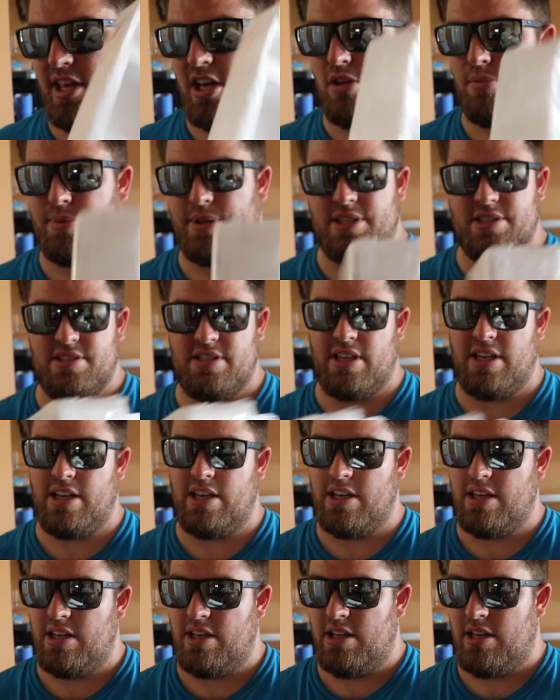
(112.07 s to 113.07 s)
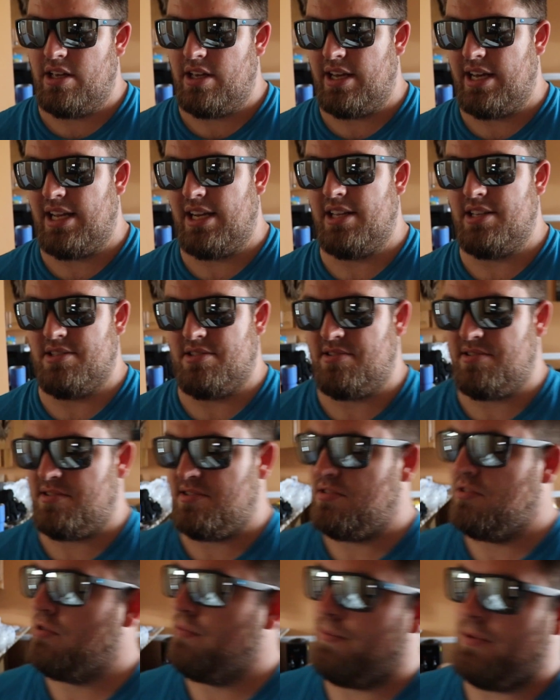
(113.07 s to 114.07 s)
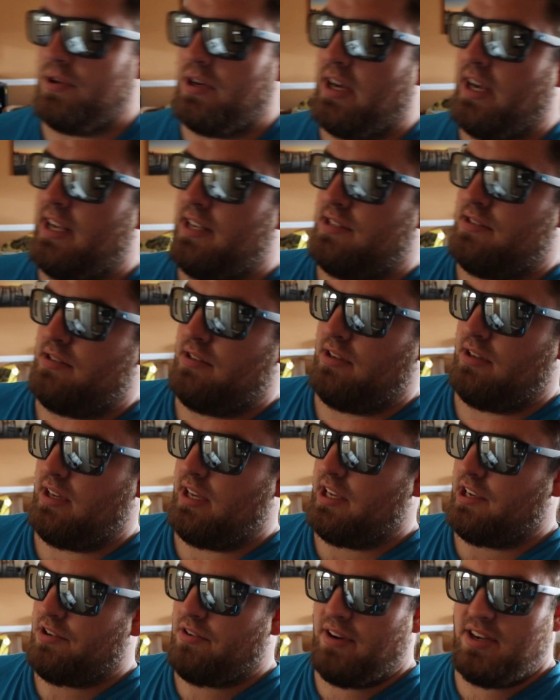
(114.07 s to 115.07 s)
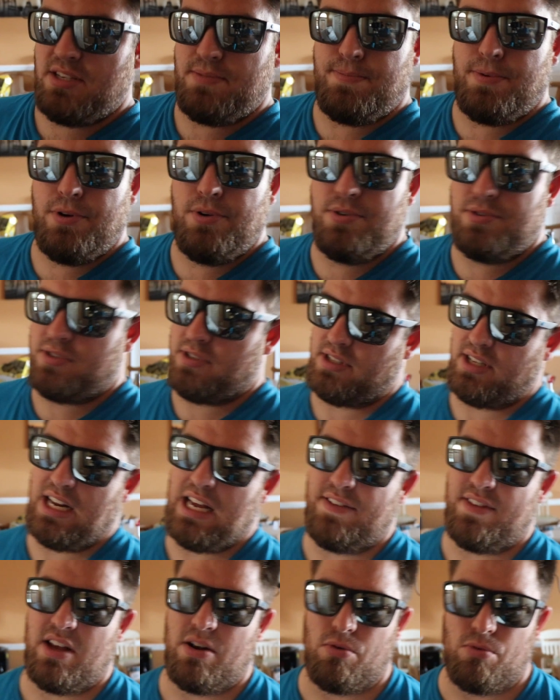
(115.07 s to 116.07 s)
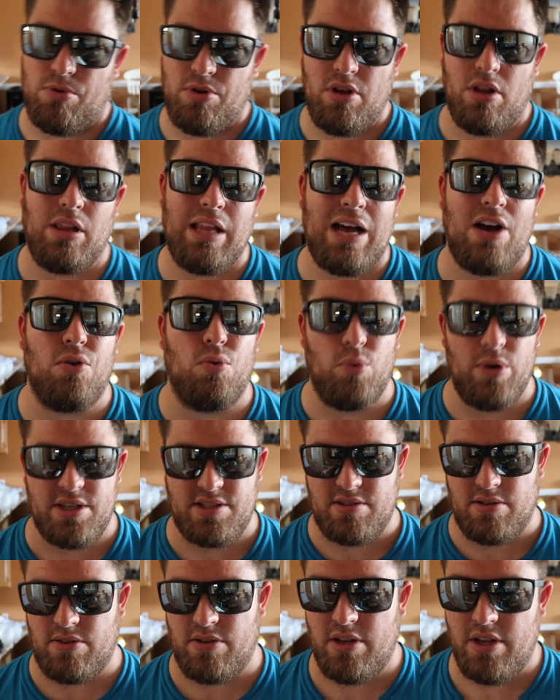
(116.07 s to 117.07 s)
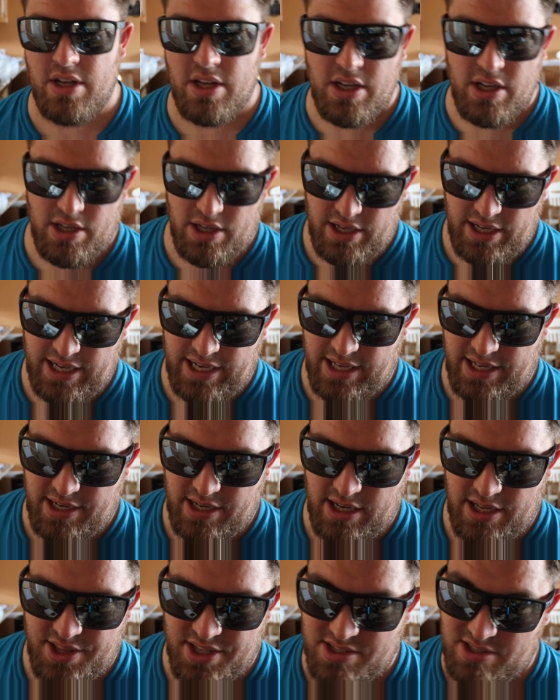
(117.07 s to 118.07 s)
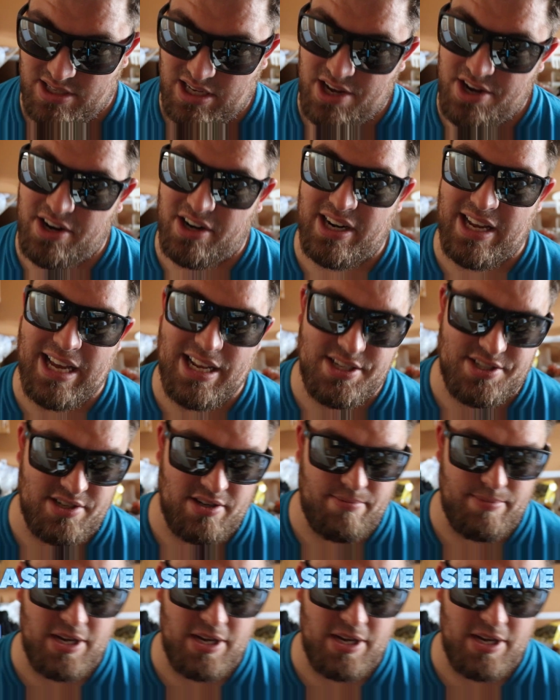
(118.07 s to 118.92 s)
LBZ. And it is super nice. Increased boost, it's gonna have that real loud whistle. And this is how you're gonna enter.